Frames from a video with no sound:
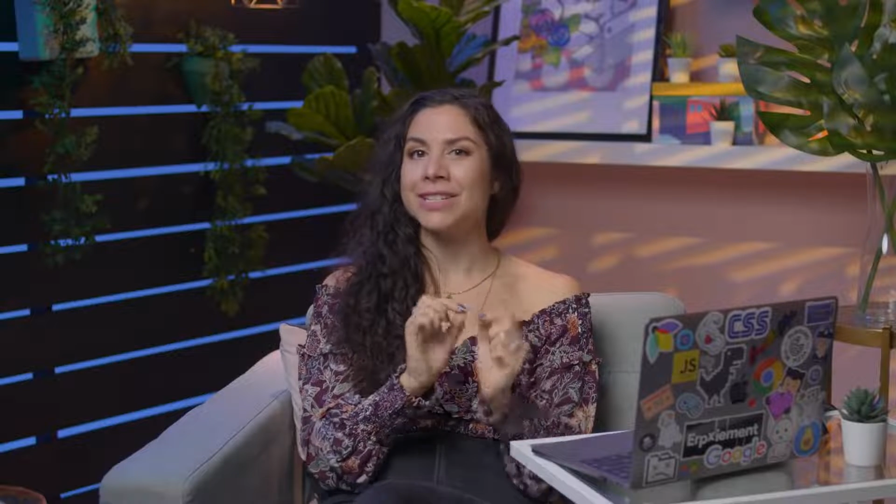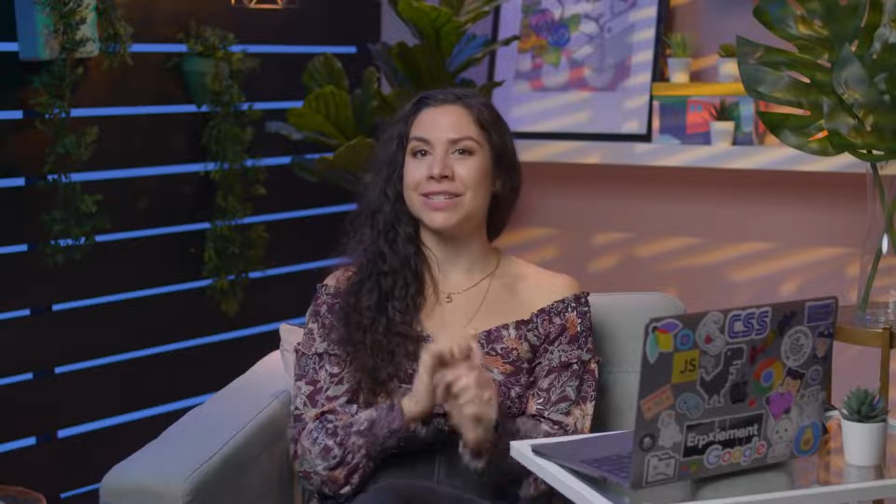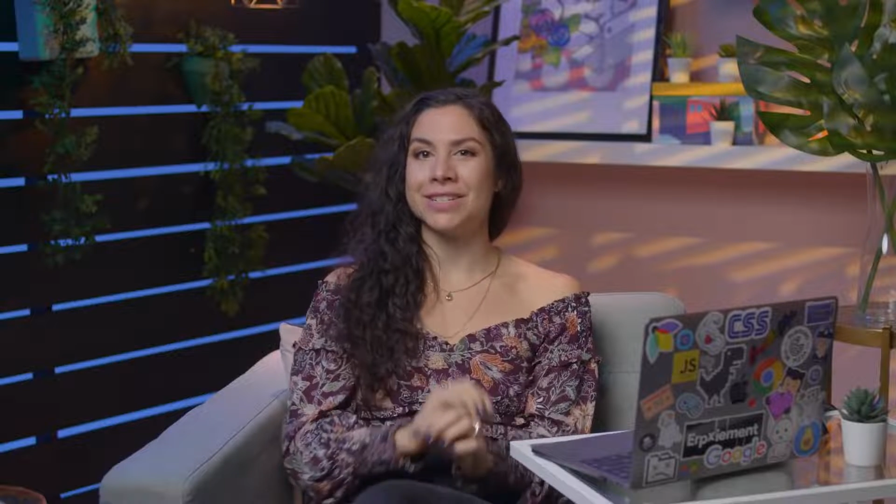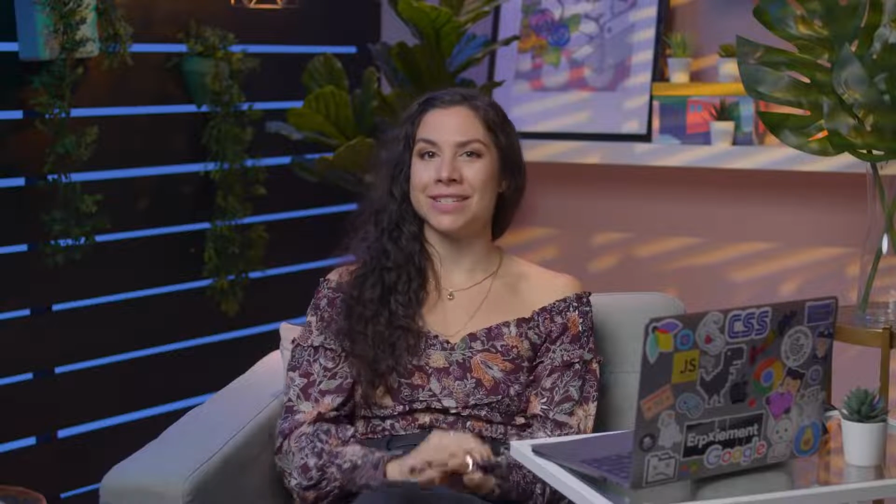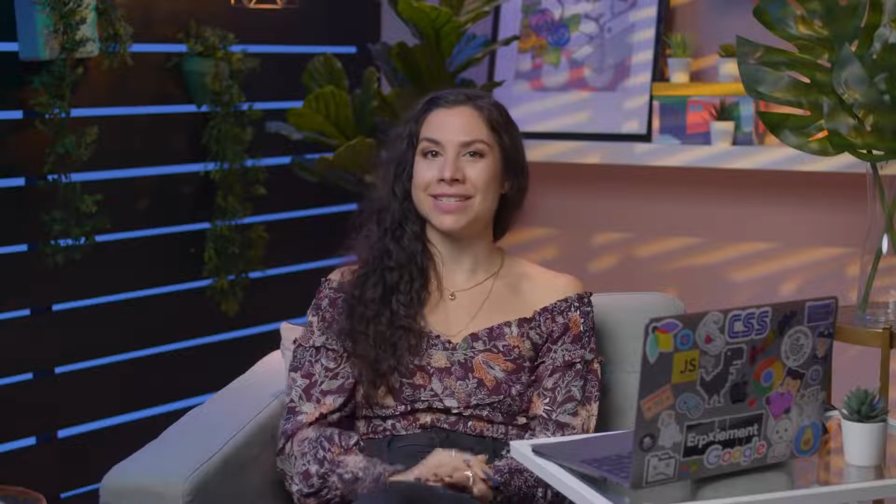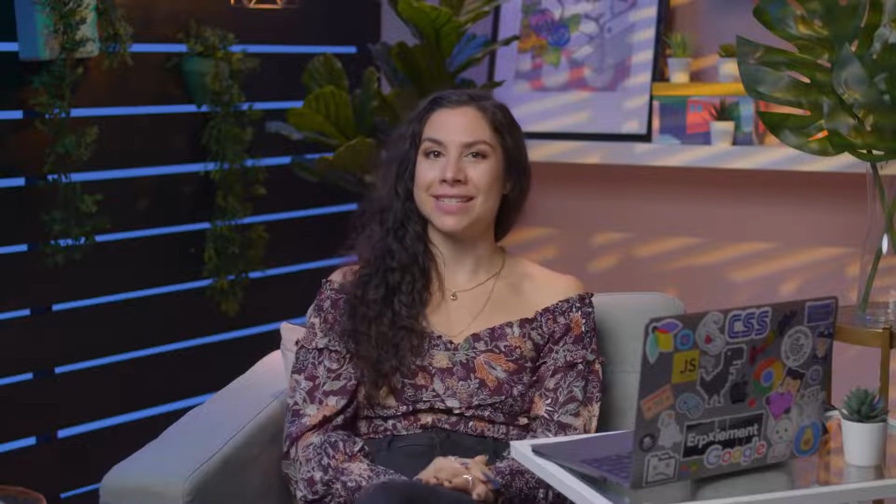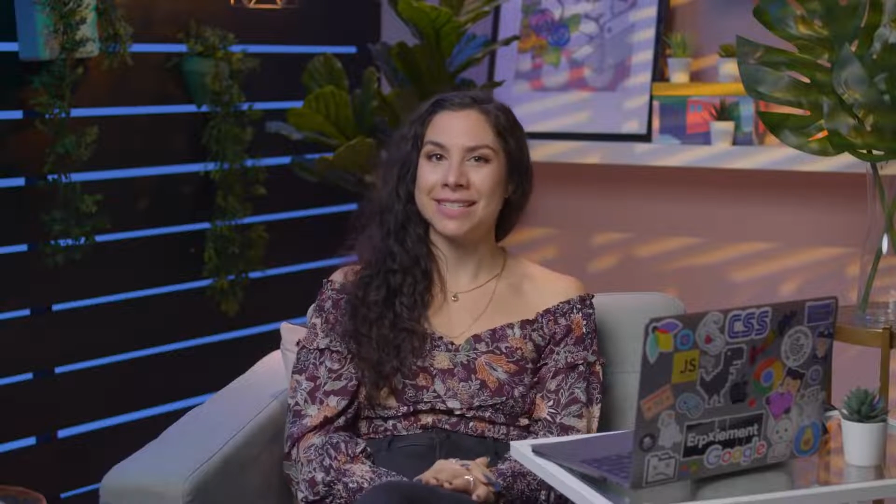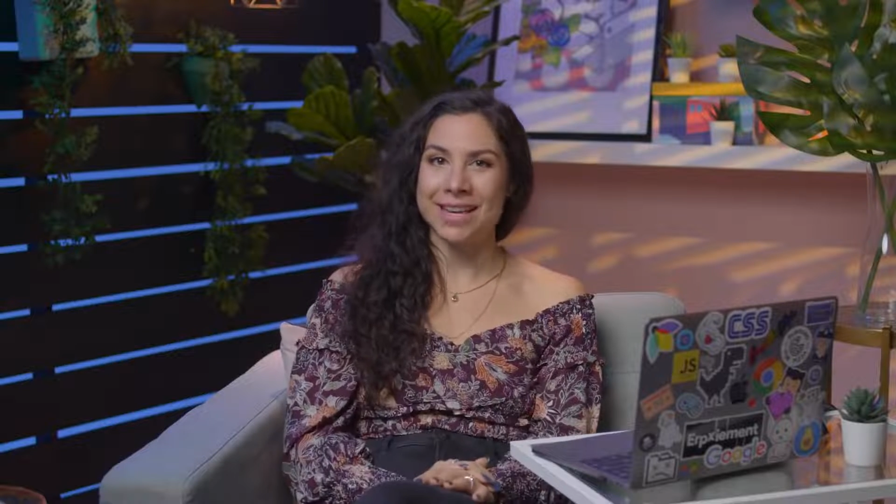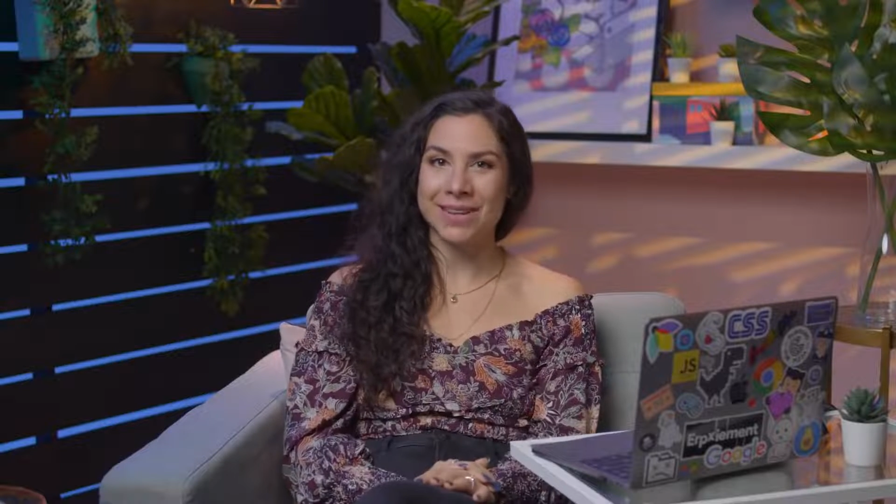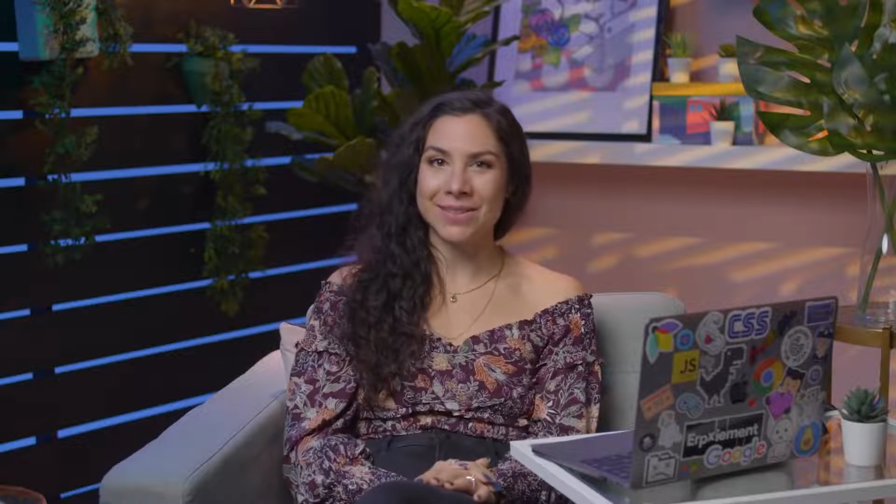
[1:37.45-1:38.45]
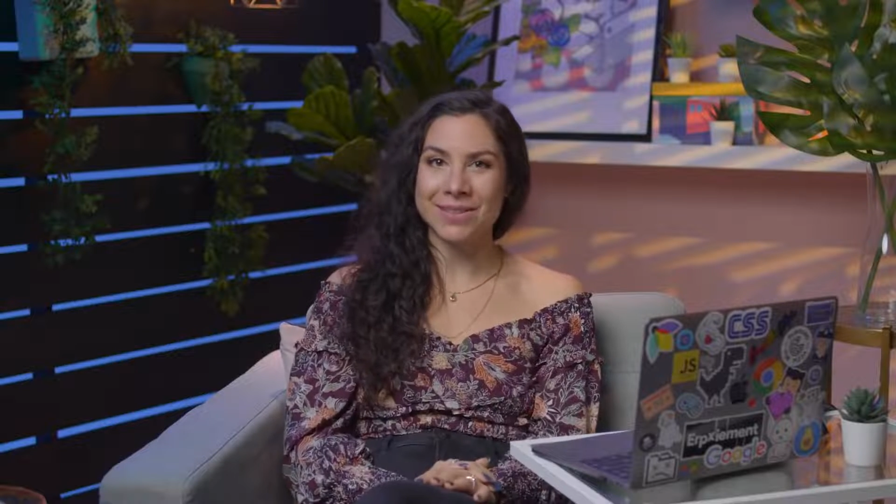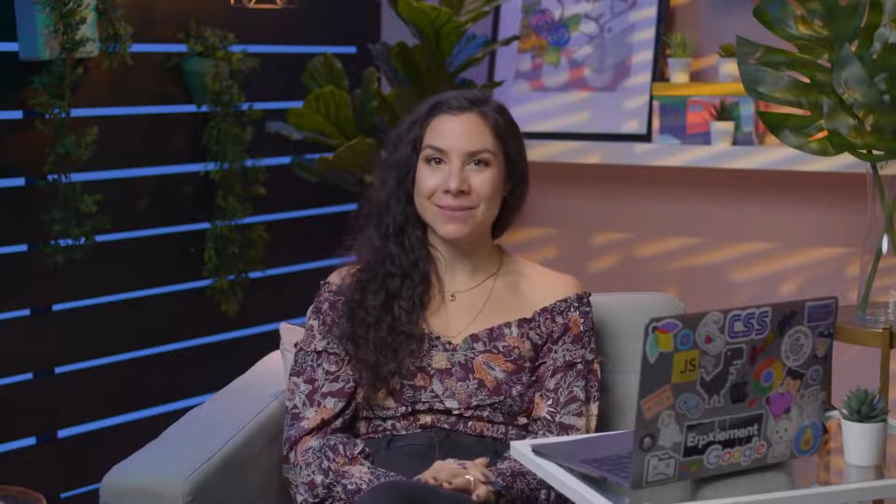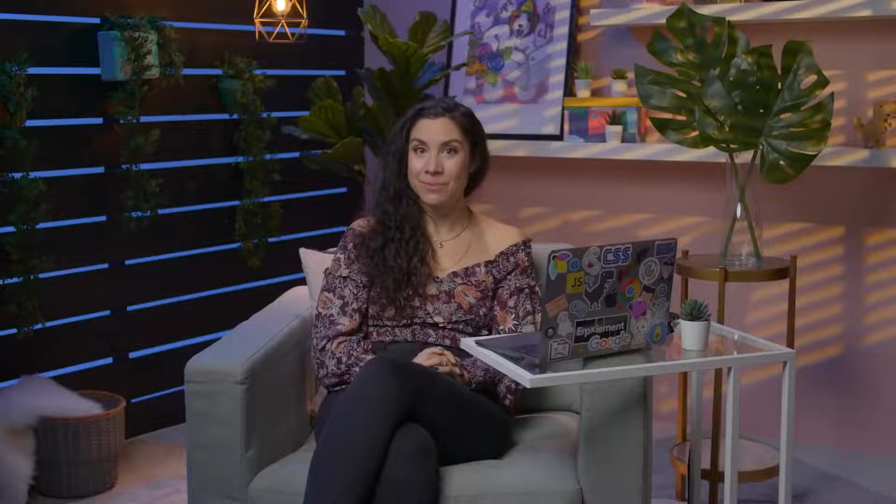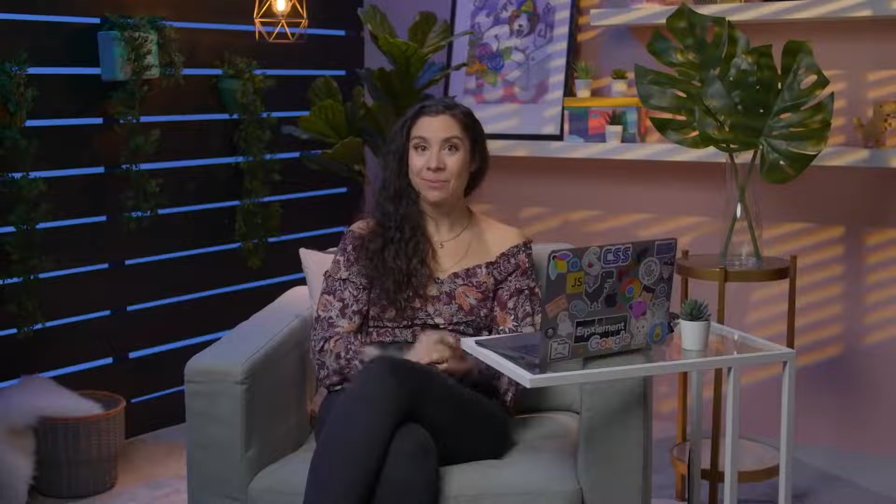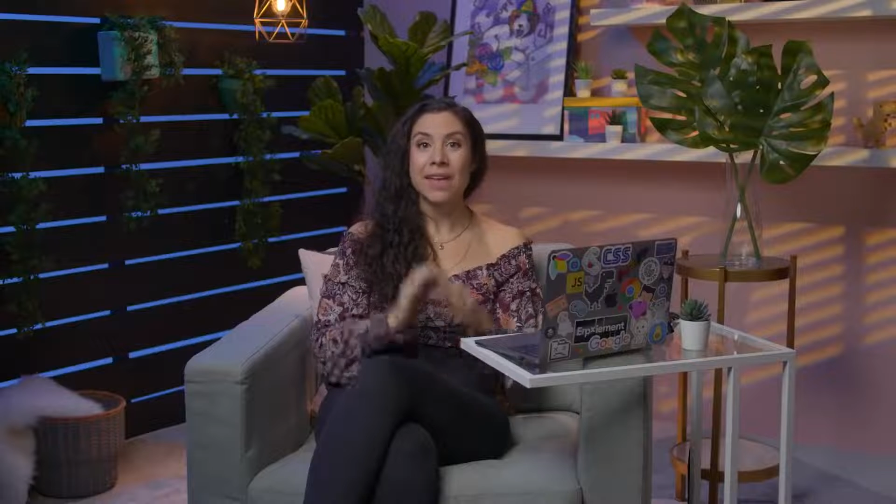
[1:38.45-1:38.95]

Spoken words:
to adjust its styles.